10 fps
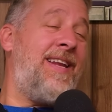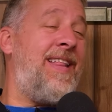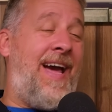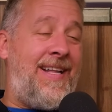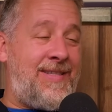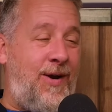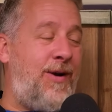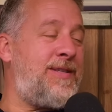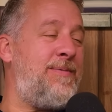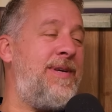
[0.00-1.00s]
into that,
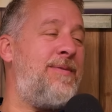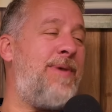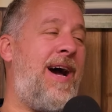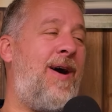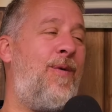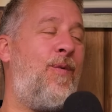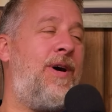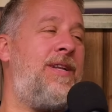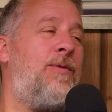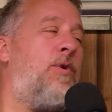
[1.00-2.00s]
talk to me about
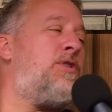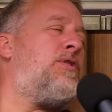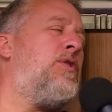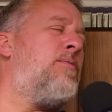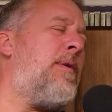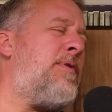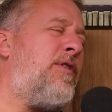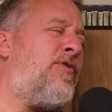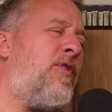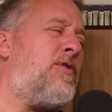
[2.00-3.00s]
what do you remember
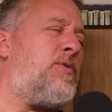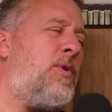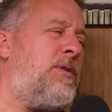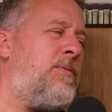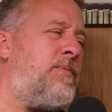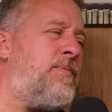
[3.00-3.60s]
your first one?